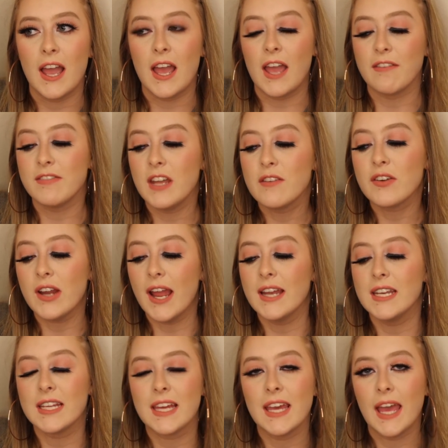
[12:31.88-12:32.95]
I've never
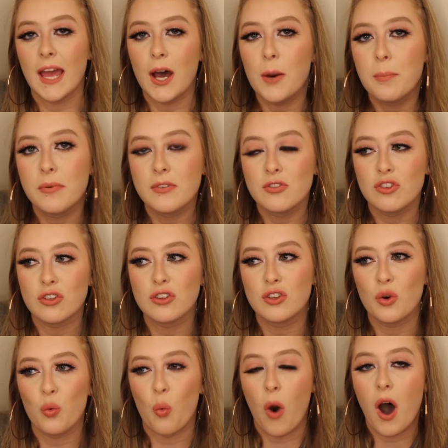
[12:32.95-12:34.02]
had to get help just
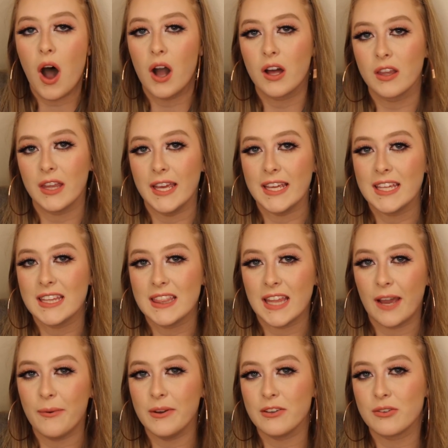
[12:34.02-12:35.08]
to walk. Like,
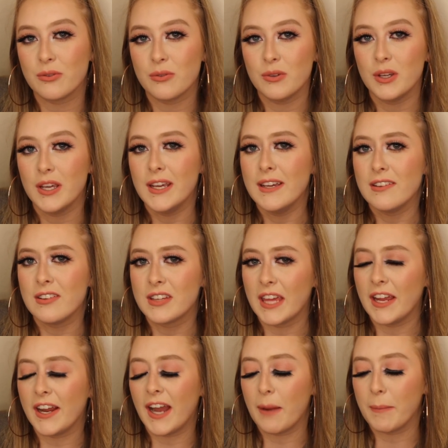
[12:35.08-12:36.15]
that was
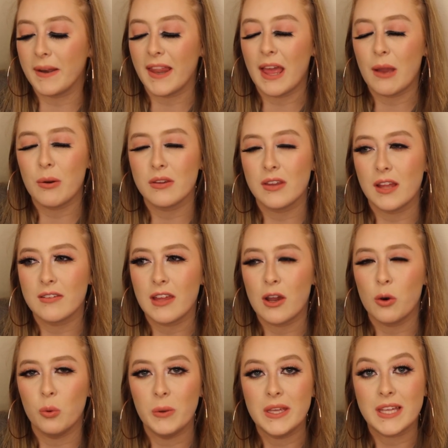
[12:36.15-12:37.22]
scary. I mean, that's
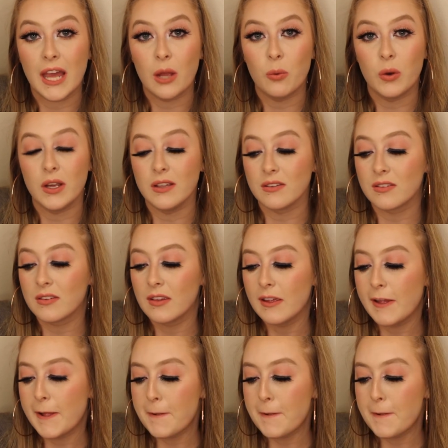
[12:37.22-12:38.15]
how weak I was.